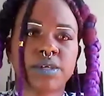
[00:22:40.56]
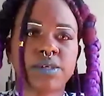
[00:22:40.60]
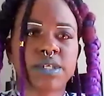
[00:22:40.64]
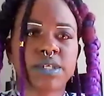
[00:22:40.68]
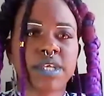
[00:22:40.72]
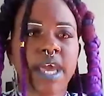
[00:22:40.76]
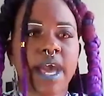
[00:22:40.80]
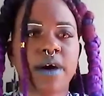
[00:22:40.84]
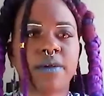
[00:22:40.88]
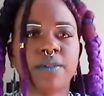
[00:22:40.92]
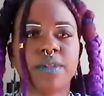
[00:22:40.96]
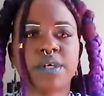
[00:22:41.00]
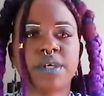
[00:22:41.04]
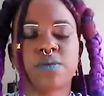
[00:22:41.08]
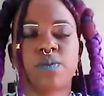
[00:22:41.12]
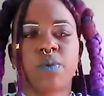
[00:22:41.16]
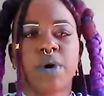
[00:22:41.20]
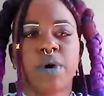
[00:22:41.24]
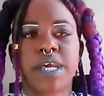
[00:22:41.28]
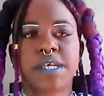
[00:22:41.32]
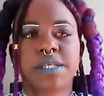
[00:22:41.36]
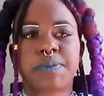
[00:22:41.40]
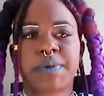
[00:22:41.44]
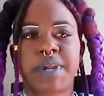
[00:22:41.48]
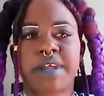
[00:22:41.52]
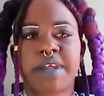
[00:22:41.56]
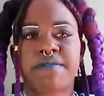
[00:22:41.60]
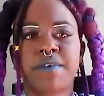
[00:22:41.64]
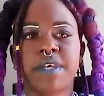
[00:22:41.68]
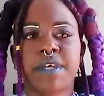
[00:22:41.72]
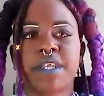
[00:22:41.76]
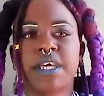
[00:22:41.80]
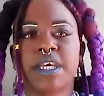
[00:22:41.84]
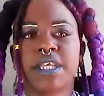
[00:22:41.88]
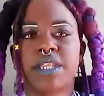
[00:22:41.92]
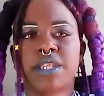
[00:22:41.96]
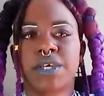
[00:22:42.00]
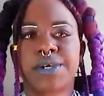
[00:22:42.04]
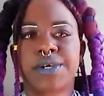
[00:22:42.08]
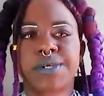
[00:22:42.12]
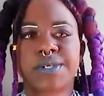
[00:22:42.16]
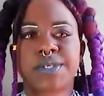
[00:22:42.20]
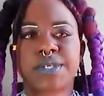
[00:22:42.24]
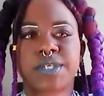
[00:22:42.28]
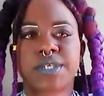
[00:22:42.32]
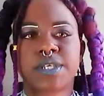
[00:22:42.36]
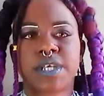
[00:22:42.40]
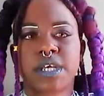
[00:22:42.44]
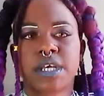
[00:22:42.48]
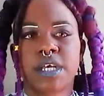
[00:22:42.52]
countless ways, but I feel like
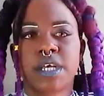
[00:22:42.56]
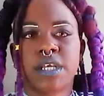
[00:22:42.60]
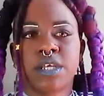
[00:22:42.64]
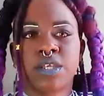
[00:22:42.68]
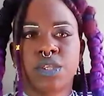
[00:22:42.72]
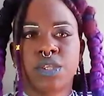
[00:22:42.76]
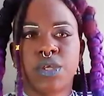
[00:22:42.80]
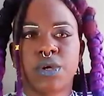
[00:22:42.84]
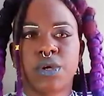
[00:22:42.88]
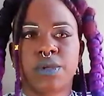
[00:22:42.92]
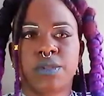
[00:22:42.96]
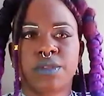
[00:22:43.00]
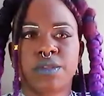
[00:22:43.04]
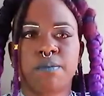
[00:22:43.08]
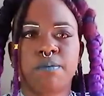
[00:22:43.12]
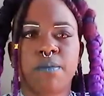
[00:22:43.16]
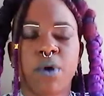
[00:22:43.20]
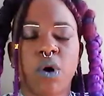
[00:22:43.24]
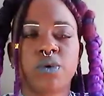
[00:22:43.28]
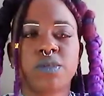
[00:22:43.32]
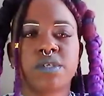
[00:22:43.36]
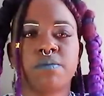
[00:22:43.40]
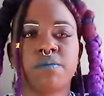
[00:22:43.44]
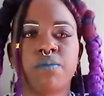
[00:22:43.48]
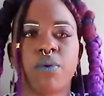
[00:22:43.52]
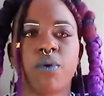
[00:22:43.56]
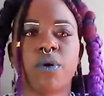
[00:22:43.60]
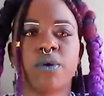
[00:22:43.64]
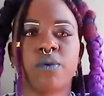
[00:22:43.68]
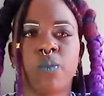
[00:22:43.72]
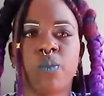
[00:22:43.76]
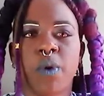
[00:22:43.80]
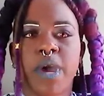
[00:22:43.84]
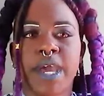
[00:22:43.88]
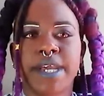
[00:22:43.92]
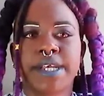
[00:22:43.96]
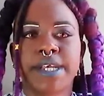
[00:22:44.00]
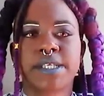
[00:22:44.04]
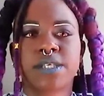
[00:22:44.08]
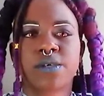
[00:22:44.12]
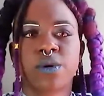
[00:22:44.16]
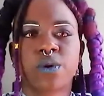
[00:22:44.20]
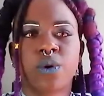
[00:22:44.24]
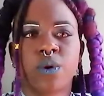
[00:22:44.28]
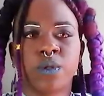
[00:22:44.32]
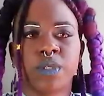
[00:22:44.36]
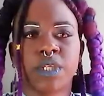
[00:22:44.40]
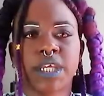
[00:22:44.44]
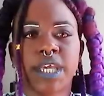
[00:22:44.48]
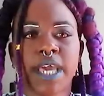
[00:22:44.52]
the most important way is to
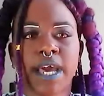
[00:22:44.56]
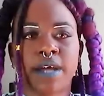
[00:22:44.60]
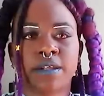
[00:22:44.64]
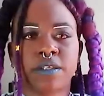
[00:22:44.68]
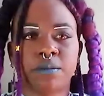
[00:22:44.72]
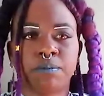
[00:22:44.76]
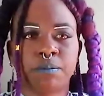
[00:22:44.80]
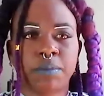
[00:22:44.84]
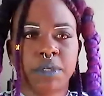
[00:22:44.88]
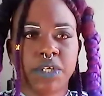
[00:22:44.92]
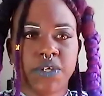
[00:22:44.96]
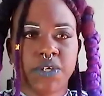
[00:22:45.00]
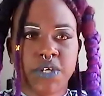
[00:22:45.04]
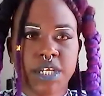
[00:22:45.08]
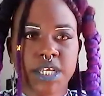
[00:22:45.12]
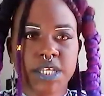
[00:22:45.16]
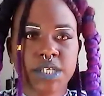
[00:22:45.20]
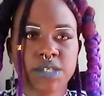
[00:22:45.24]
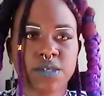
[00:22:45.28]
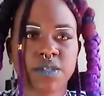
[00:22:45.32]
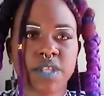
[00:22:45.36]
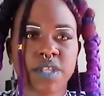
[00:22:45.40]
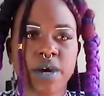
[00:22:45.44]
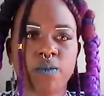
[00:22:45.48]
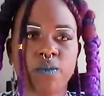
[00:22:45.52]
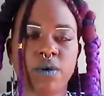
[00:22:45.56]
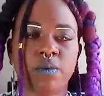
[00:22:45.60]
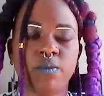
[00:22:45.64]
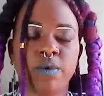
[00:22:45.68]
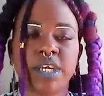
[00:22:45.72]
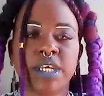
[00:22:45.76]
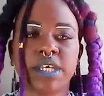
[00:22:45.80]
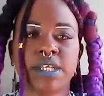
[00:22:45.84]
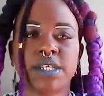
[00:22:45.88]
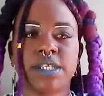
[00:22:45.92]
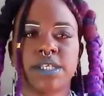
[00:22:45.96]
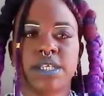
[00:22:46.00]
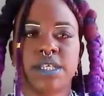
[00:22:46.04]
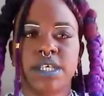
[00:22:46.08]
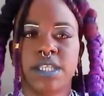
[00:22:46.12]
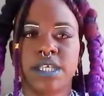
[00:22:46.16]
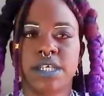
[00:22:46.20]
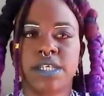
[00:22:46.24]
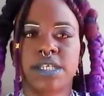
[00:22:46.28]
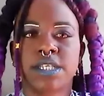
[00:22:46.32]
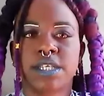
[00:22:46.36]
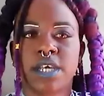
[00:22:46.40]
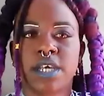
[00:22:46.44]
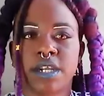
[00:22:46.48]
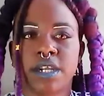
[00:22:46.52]
hold accountability, so that way we can see
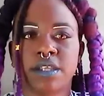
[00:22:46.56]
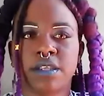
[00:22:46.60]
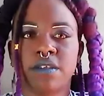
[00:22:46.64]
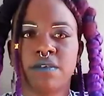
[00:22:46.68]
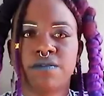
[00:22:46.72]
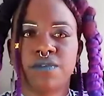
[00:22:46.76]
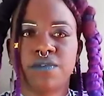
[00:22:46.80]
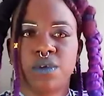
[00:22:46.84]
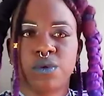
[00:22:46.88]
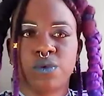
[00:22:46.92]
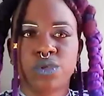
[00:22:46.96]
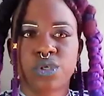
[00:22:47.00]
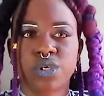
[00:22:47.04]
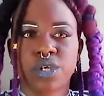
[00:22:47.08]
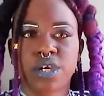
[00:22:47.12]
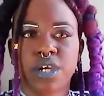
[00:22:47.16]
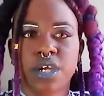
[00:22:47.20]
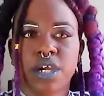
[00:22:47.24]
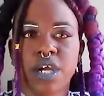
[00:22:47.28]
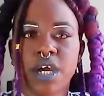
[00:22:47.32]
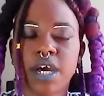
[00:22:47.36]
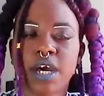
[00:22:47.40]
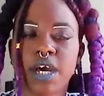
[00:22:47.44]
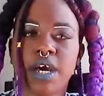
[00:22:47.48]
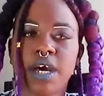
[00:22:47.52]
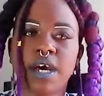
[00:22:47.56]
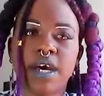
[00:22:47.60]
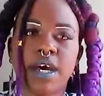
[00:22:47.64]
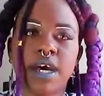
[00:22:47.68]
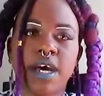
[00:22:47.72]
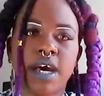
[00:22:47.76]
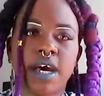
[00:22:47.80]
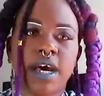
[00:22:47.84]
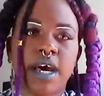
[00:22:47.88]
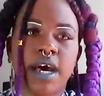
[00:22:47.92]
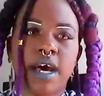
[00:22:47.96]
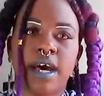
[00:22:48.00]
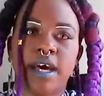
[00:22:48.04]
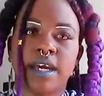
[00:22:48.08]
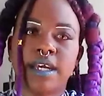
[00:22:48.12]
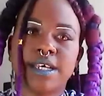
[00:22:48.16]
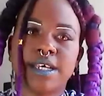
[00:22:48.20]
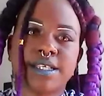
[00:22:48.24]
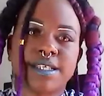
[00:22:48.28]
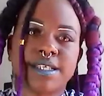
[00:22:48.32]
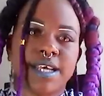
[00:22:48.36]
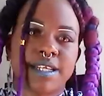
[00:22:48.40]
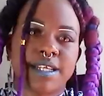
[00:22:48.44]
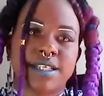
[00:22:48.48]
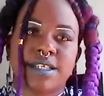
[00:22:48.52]
this done in the future.
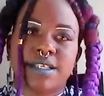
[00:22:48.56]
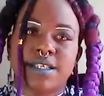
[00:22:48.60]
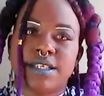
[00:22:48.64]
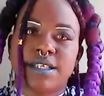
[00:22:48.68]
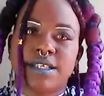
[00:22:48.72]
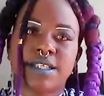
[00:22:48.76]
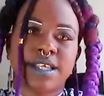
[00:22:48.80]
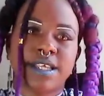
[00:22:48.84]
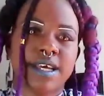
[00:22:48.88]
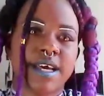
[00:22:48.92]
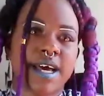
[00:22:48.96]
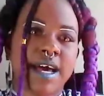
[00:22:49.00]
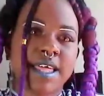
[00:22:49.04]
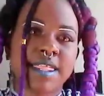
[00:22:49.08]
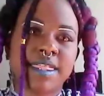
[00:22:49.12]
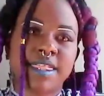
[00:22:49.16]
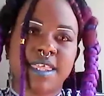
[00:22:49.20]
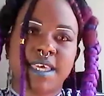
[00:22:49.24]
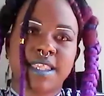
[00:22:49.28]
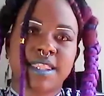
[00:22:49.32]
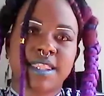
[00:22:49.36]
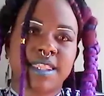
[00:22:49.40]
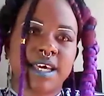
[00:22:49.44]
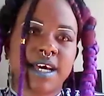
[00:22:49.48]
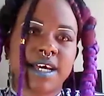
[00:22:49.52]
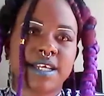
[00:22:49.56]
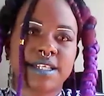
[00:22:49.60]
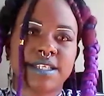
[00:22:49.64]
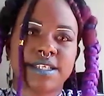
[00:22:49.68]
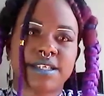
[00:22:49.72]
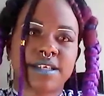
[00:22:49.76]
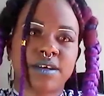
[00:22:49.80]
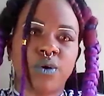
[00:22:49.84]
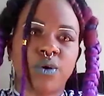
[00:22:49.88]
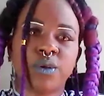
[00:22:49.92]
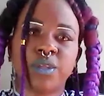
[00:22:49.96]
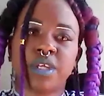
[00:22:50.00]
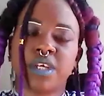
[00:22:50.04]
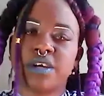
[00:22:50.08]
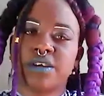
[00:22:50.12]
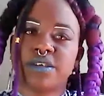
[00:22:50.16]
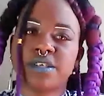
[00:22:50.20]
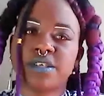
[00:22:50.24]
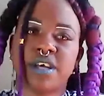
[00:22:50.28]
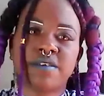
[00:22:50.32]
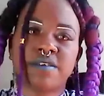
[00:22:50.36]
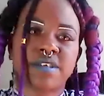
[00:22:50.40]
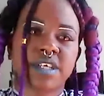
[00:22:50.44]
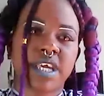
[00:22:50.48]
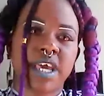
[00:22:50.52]
Because I think that's holding
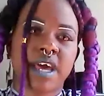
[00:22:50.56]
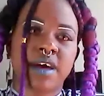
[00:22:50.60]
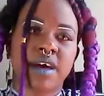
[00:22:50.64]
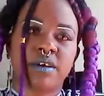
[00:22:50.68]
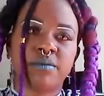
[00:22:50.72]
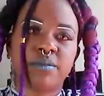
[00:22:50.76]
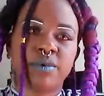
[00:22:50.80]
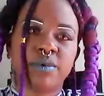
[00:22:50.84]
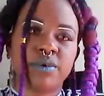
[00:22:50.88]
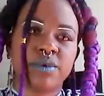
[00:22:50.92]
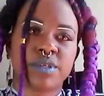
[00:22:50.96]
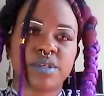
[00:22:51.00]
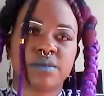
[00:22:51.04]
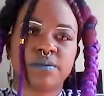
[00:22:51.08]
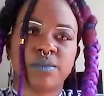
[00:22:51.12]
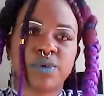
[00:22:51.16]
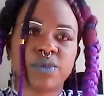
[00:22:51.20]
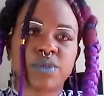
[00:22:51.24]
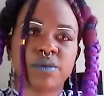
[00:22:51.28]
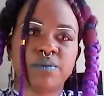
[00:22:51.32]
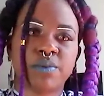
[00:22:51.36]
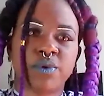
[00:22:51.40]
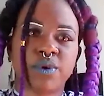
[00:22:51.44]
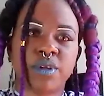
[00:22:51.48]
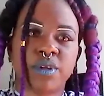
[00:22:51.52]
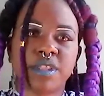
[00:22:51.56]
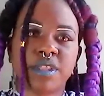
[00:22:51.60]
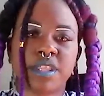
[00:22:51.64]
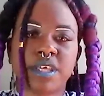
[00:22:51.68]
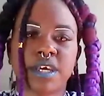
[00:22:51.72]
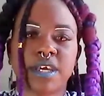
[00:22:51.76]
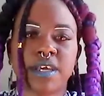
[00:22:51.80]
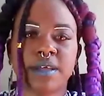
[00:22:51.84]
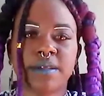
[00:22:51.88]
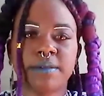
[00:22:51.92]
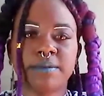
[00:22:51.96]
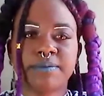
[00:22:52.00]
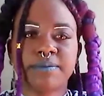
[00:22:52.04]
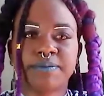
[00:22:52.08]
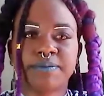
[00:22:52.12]
ourselves accountable is the most important thing.